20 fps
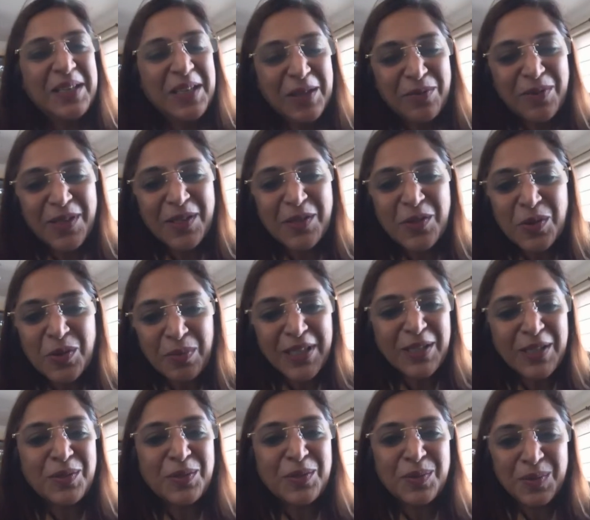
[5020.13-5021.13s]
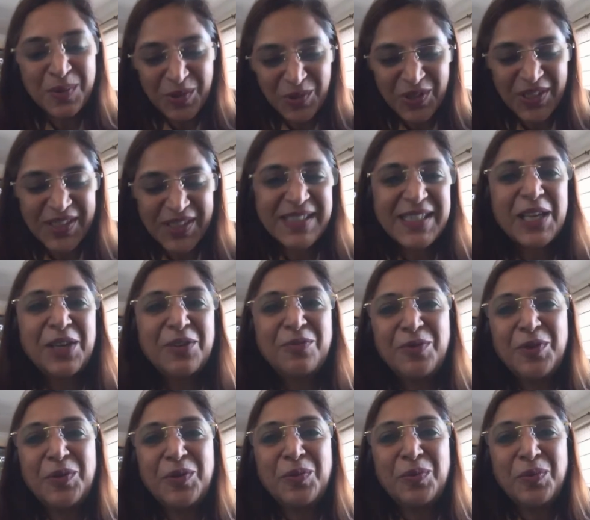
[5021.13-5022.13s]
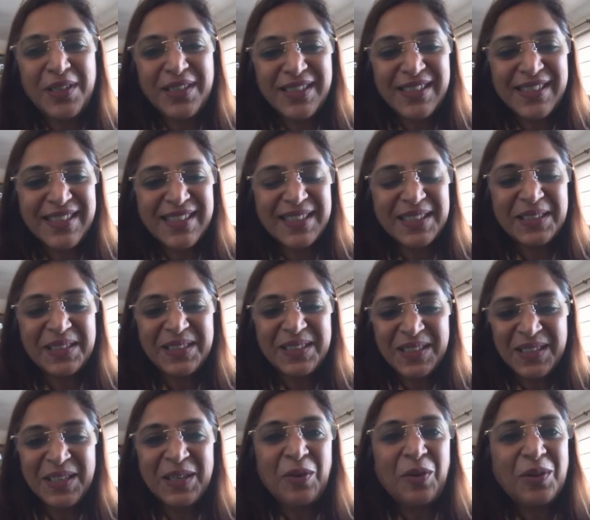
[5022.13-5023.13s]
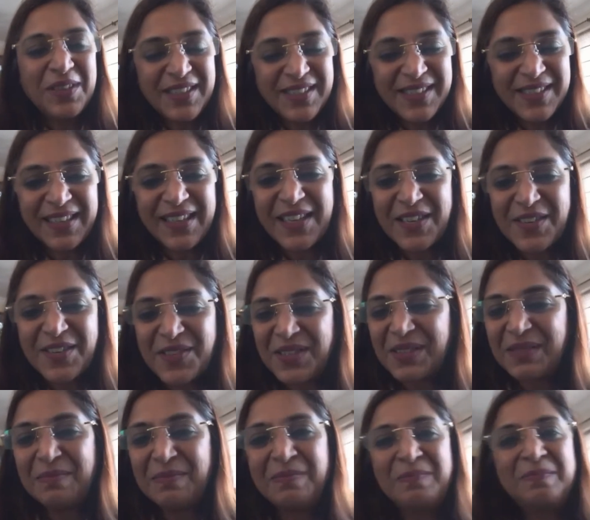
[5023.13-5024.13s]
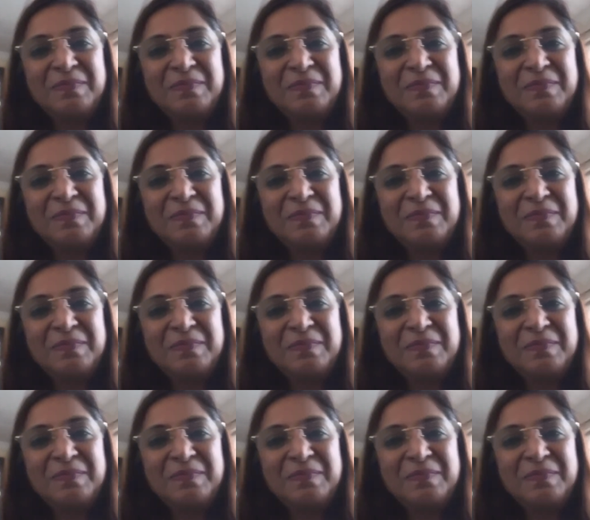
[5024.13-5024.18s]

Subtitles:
given to me to just say a few words on this occasion.